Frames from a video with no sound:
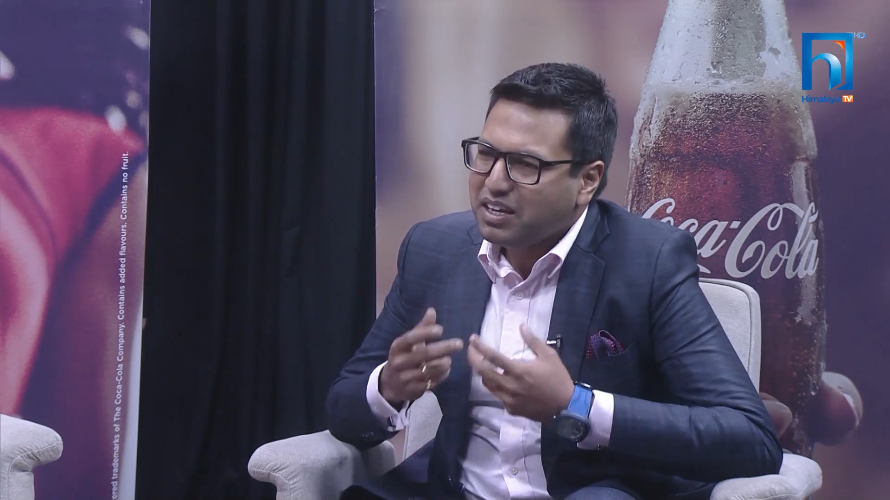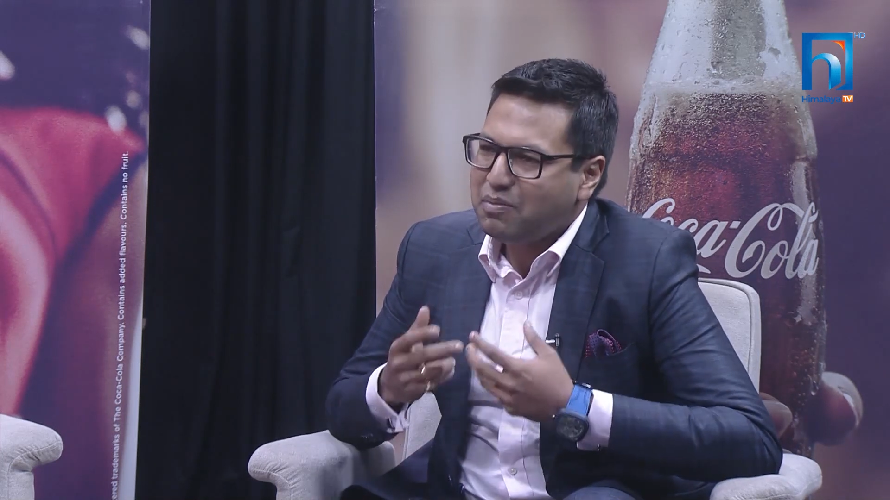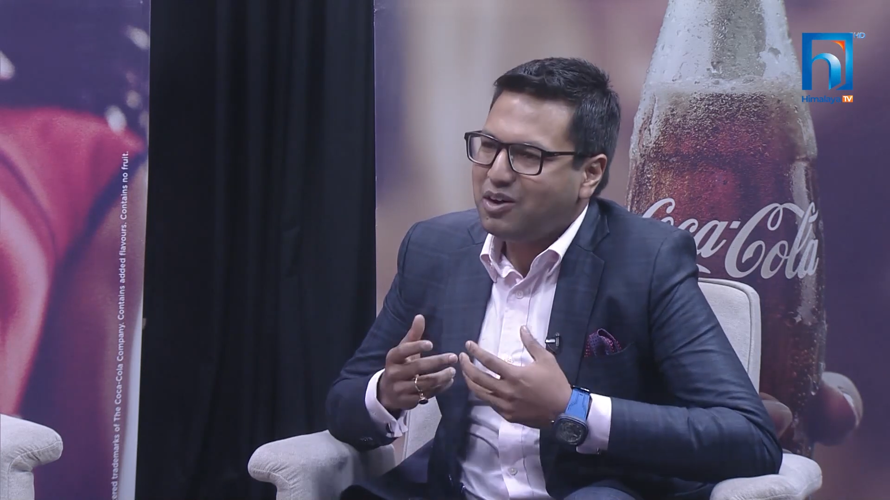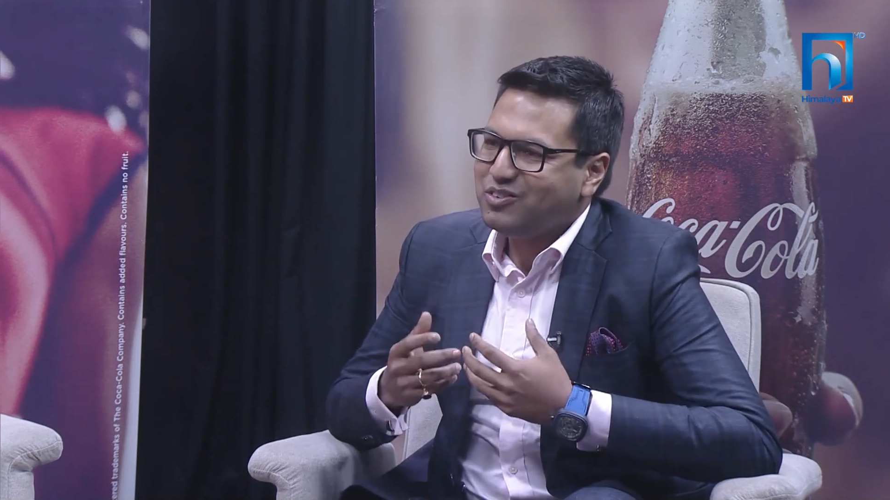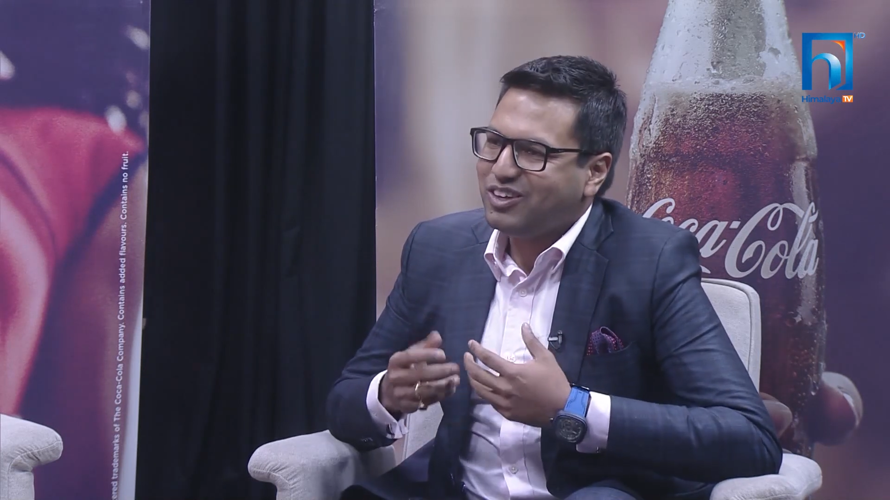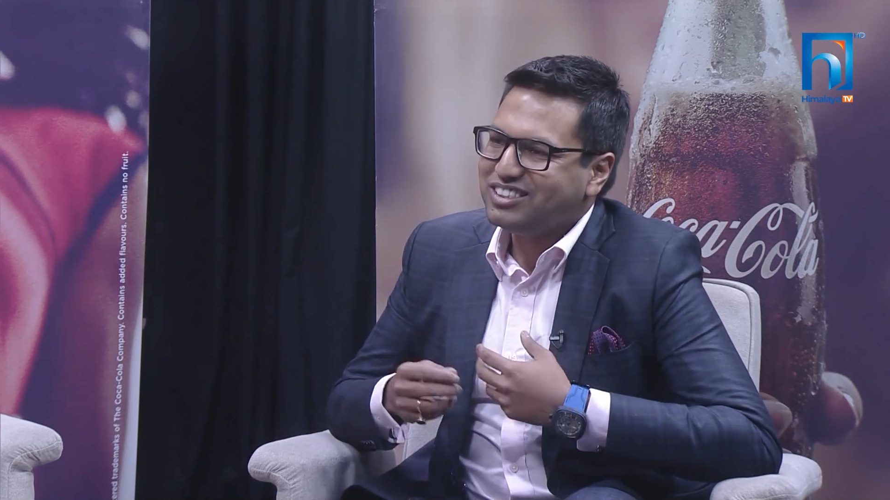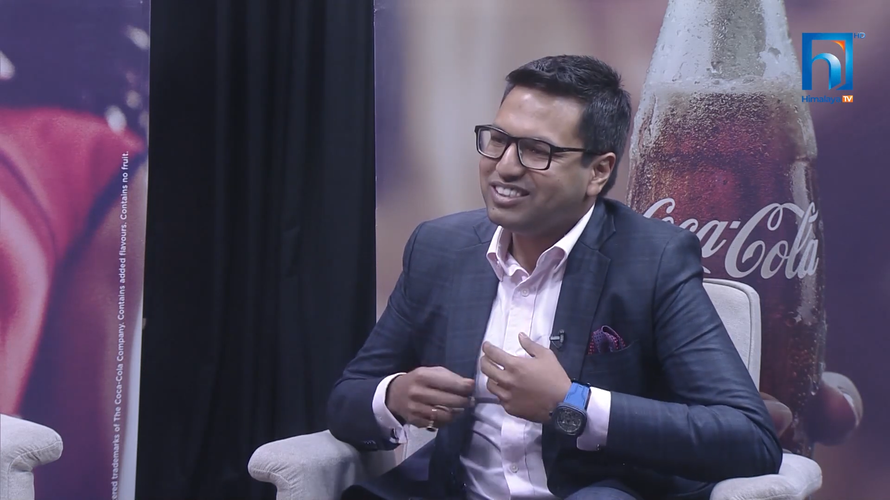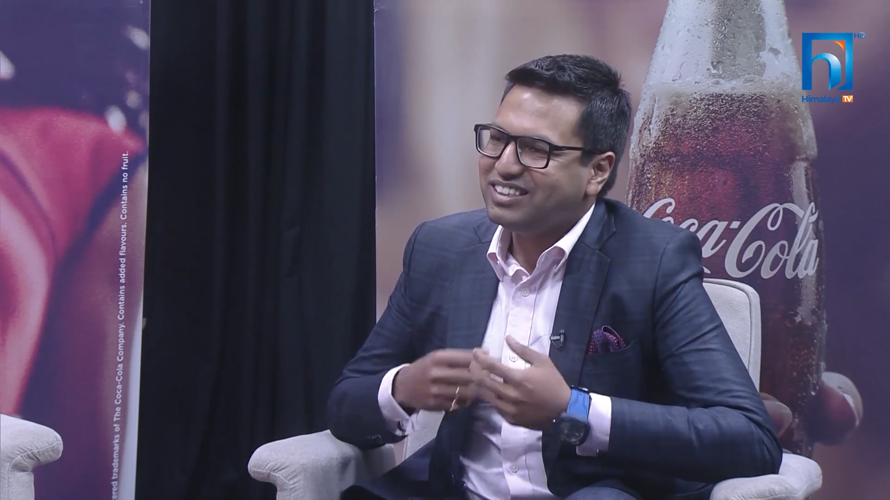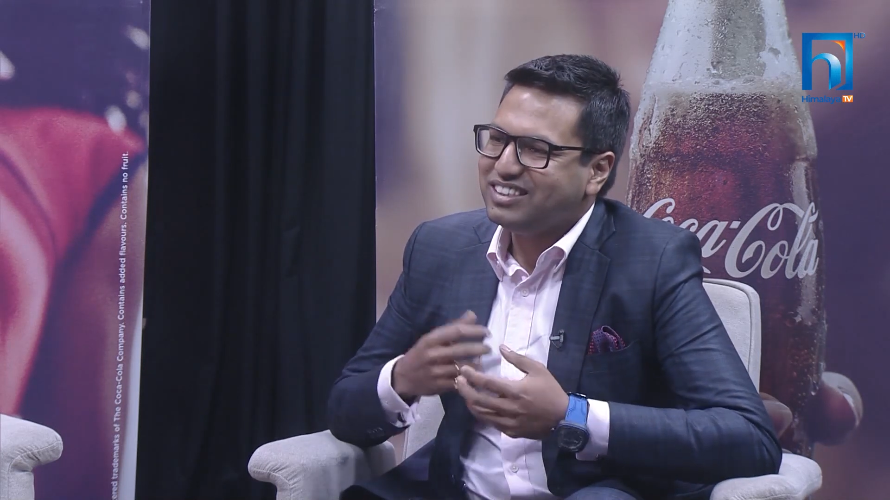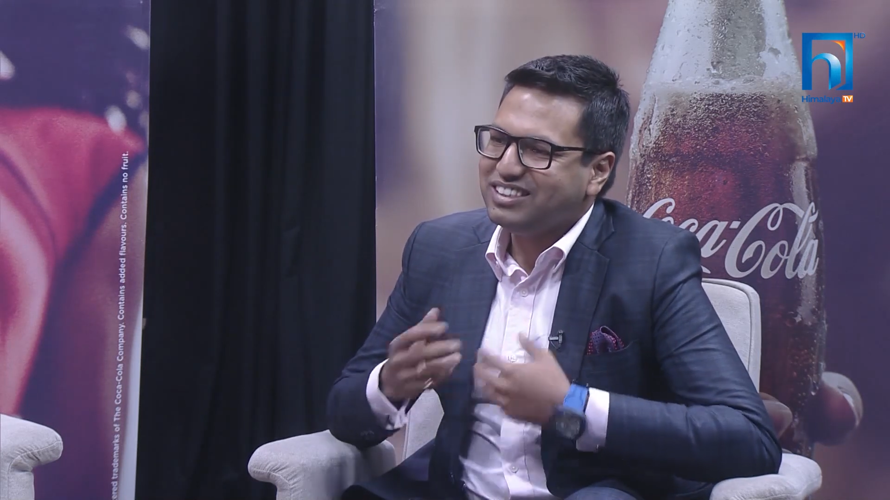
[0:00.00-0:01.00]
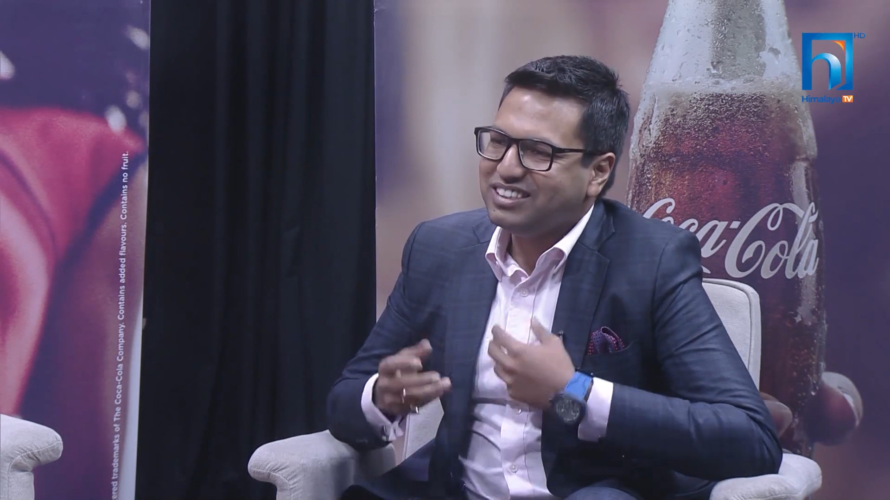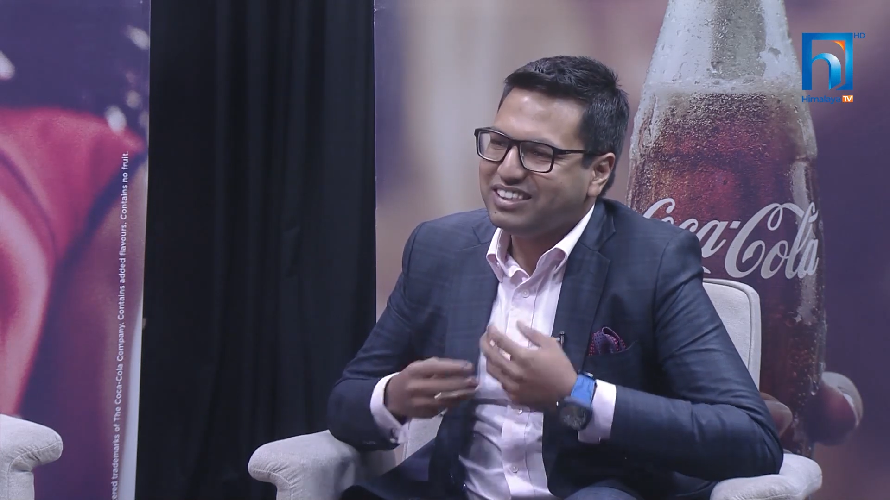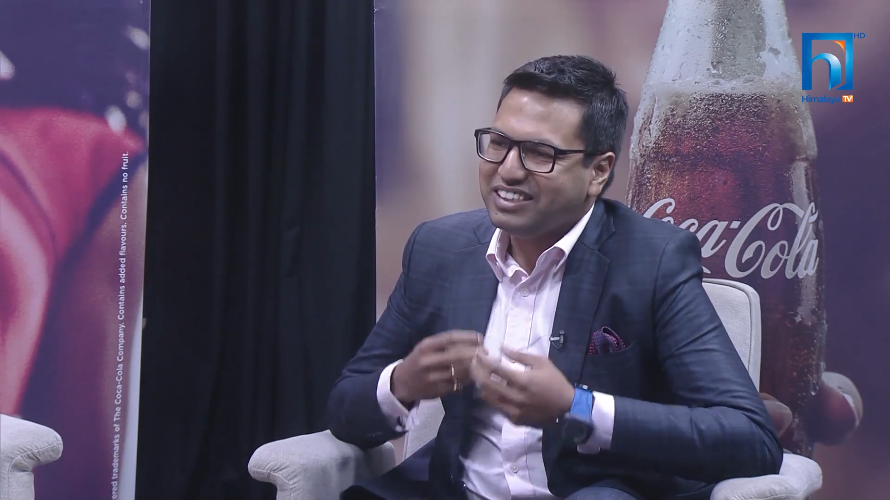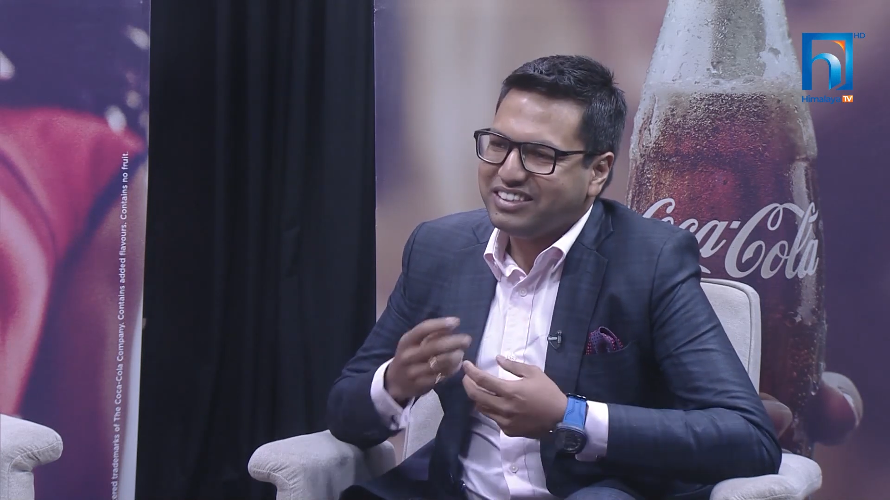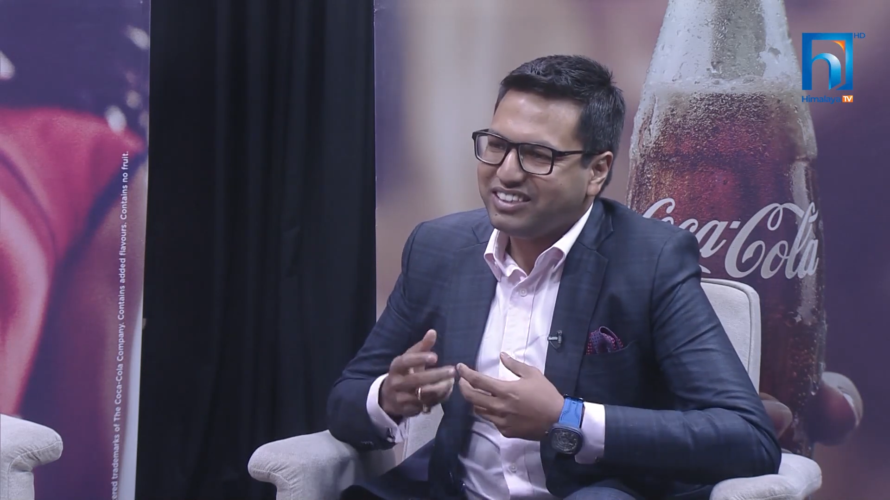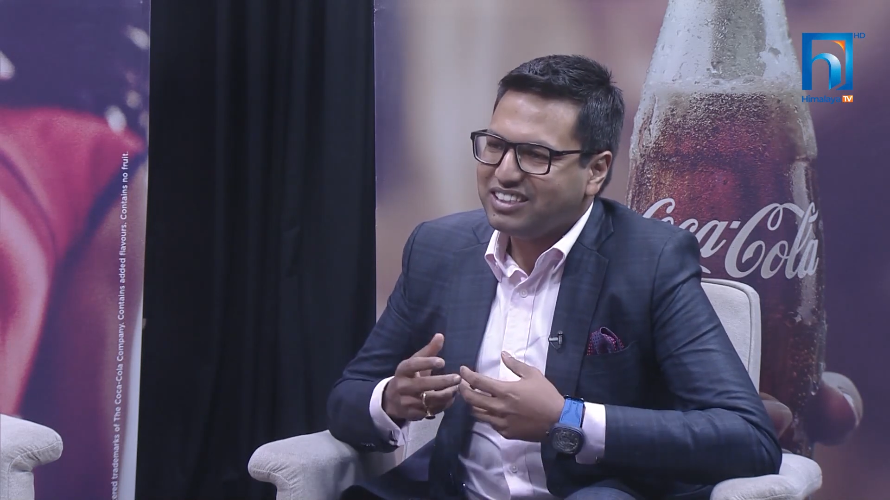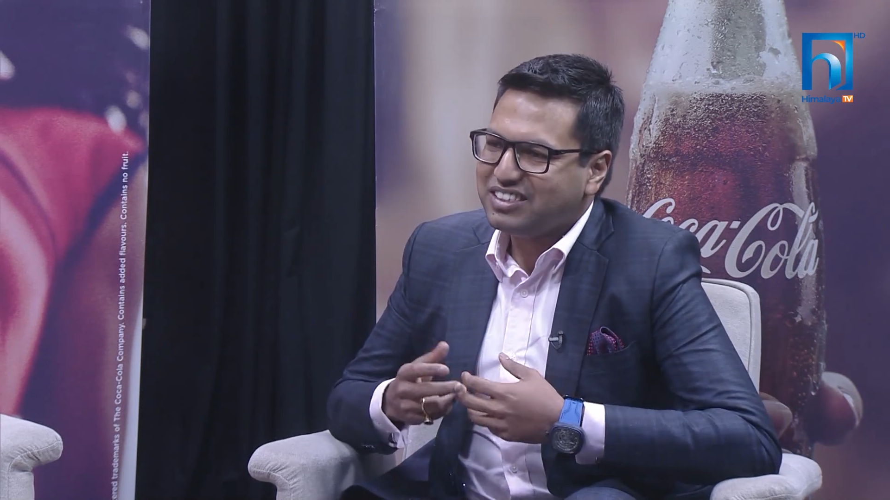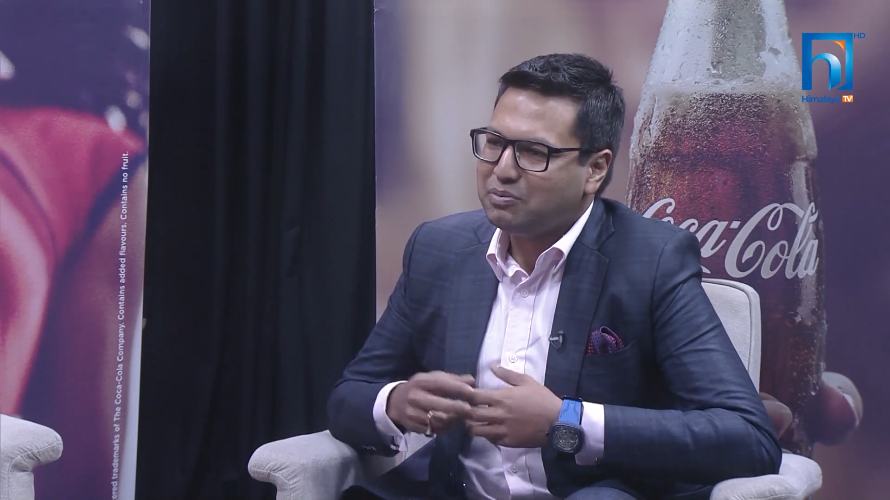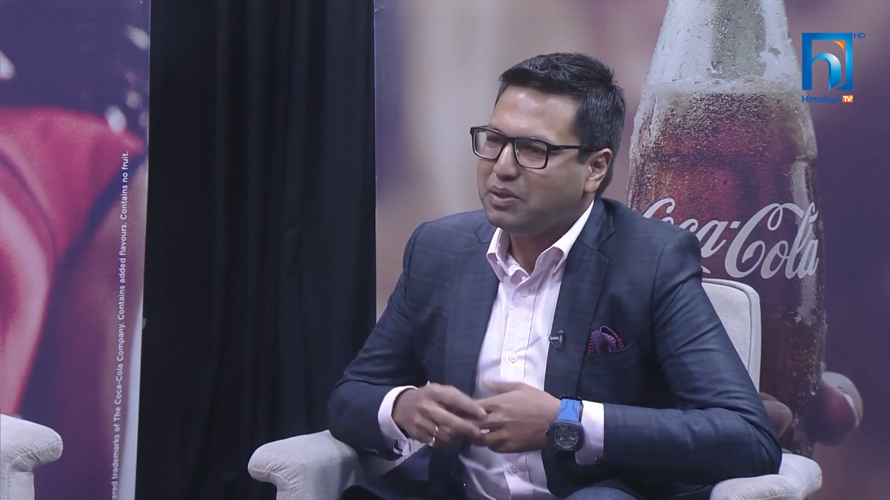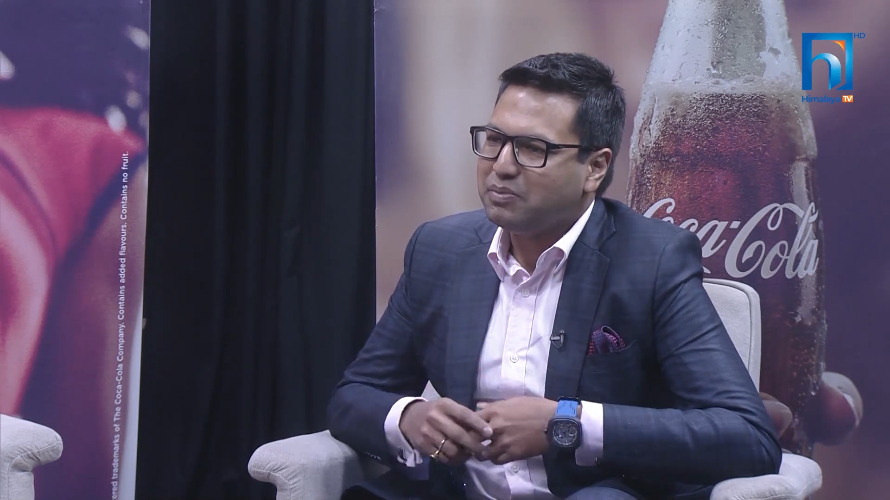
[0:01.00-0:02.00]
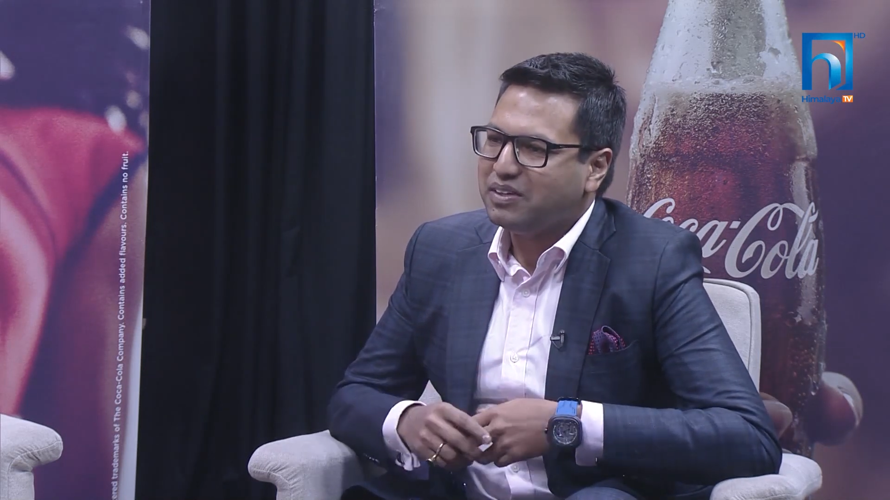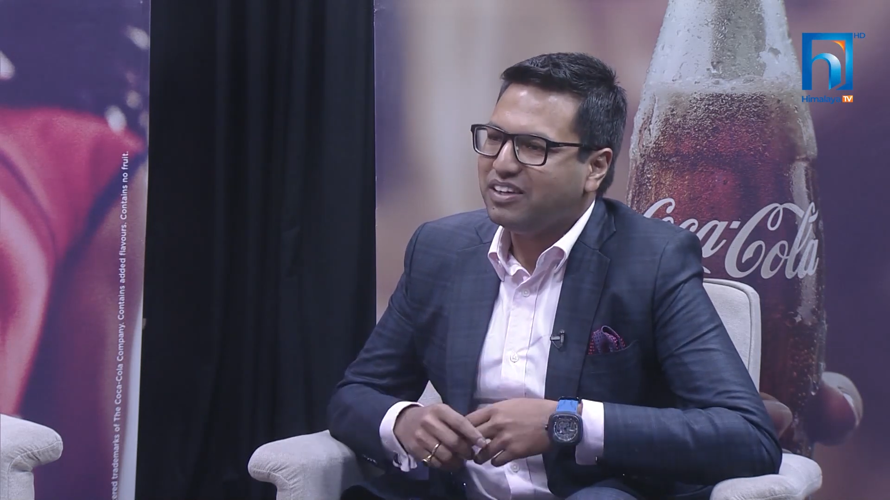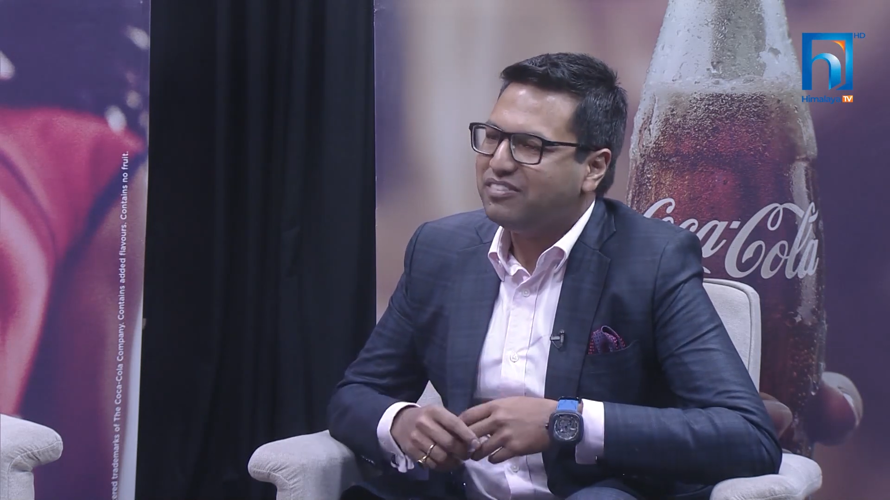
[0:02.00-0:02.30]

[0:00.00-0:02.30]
about watches that just interests people.